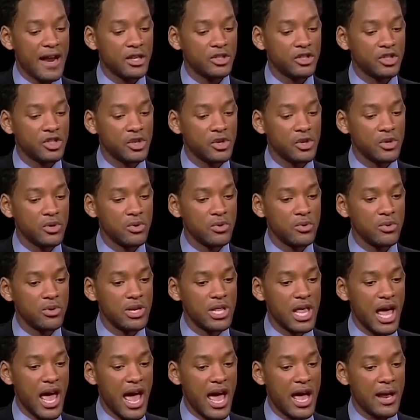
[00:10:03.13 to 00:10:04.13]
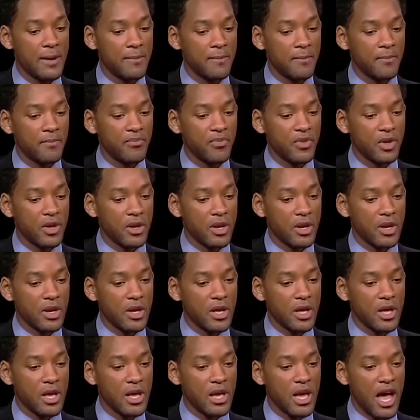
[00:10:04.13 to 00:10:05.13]
the attitude that
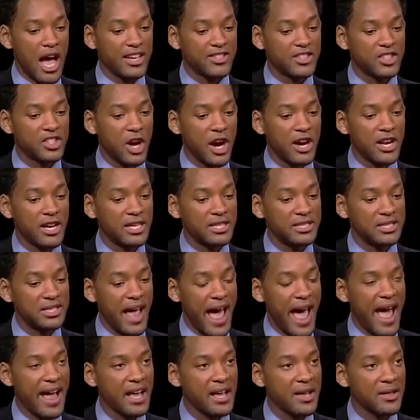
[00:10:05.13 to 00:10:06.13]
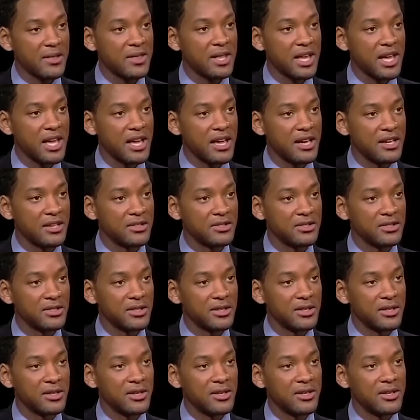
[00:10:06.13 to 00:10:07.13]
I started attacking
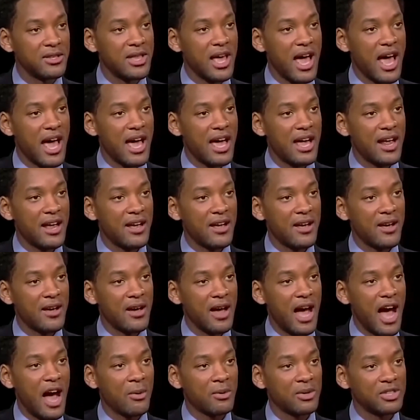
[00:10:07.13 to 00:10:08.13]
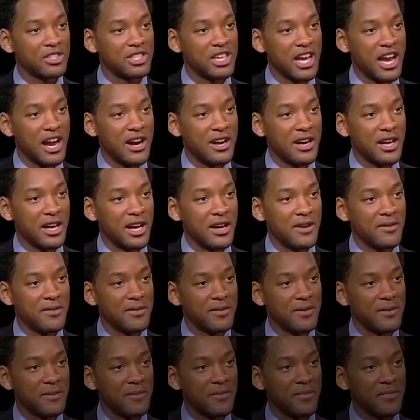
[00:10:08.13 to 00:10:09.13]
things that I was
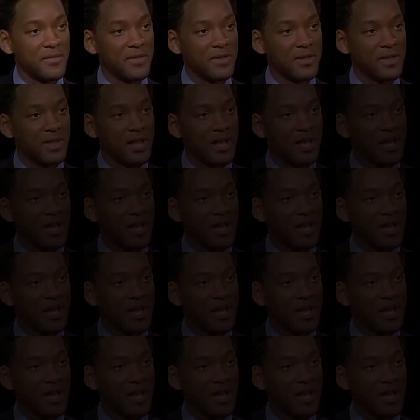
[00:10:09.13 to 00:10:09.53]
scared of.